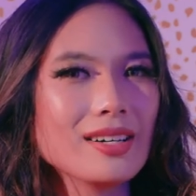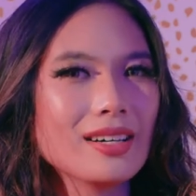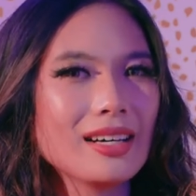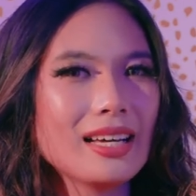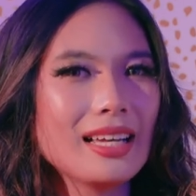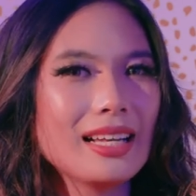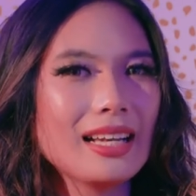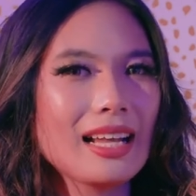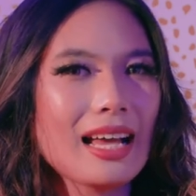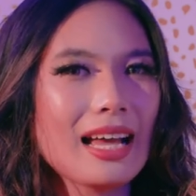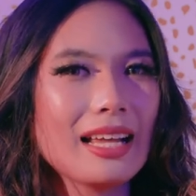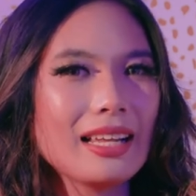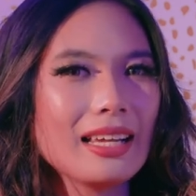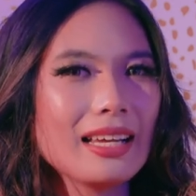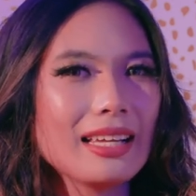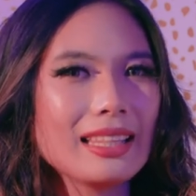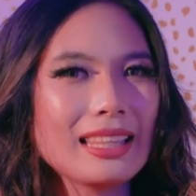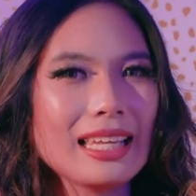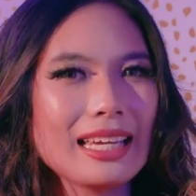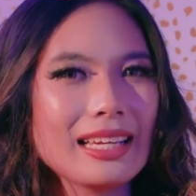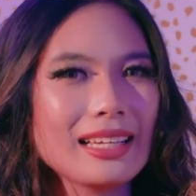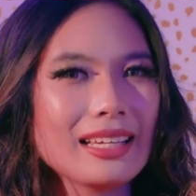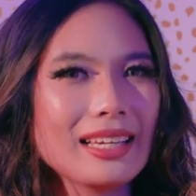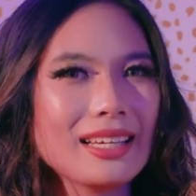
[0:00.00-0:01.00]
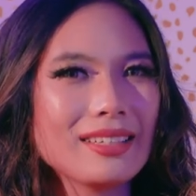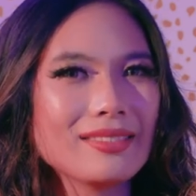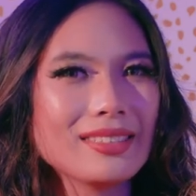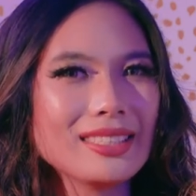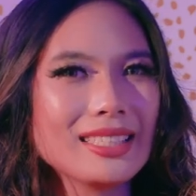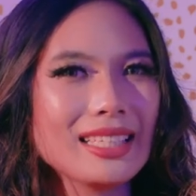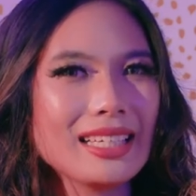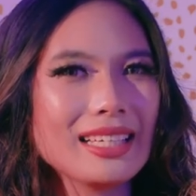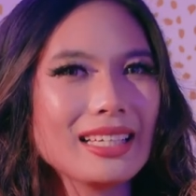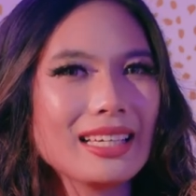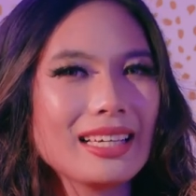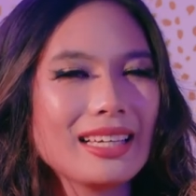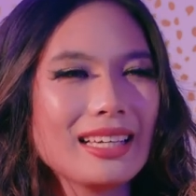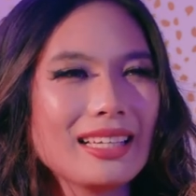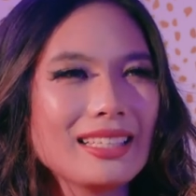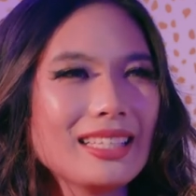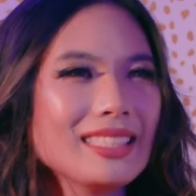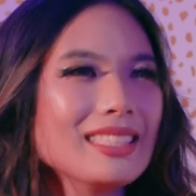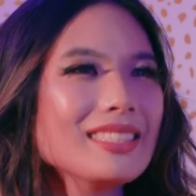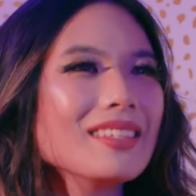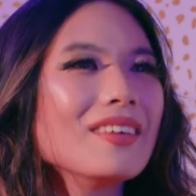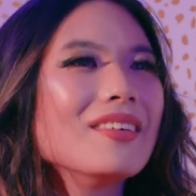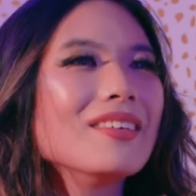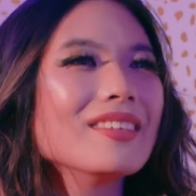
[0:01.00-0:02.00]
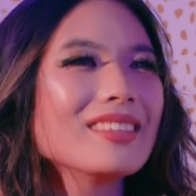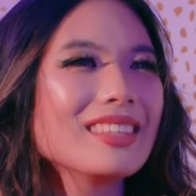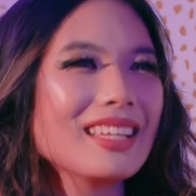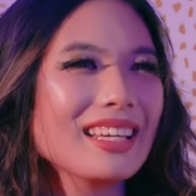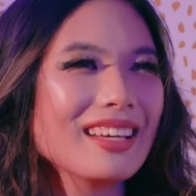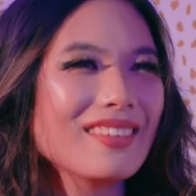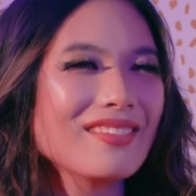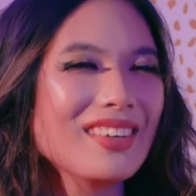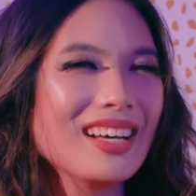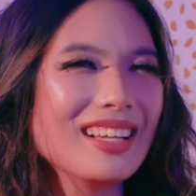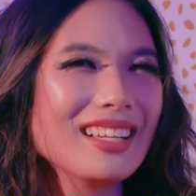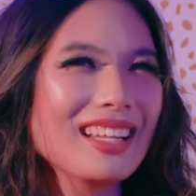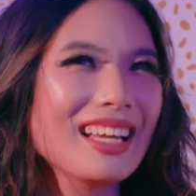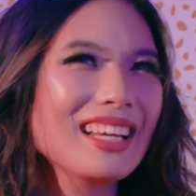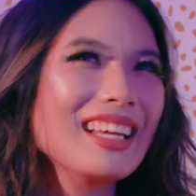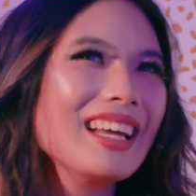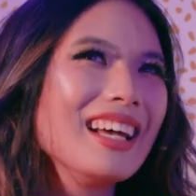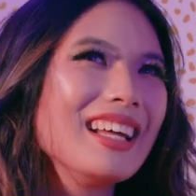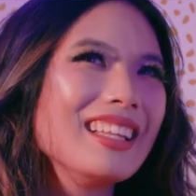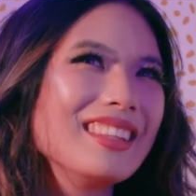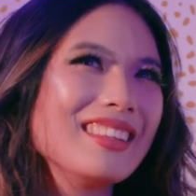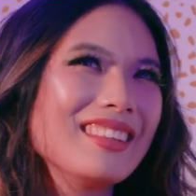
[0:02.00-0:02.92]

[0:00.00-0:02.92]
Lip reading: and I think it was, like this is the whole thing about, like,